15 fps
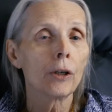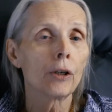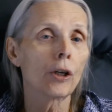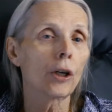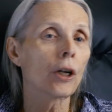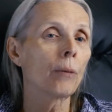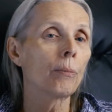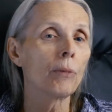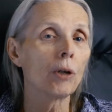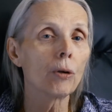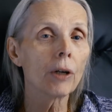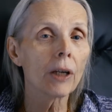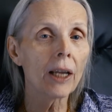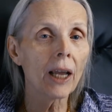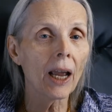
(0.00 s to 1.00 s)
to
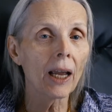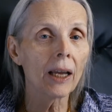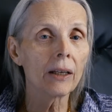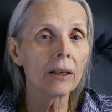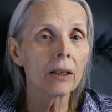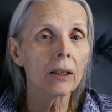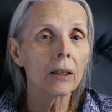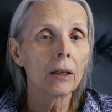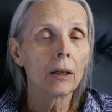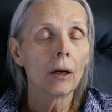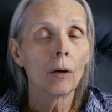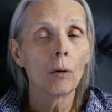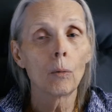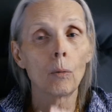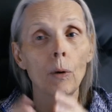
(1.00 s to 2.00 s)
communicate
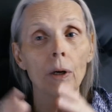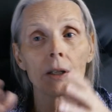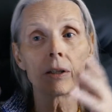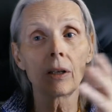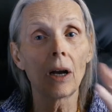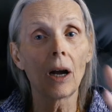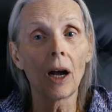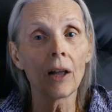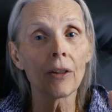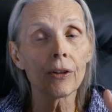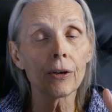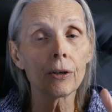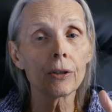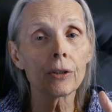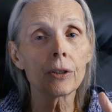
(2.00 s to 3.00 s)
with
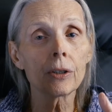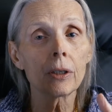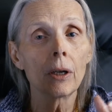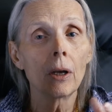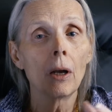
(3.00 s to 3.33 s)
others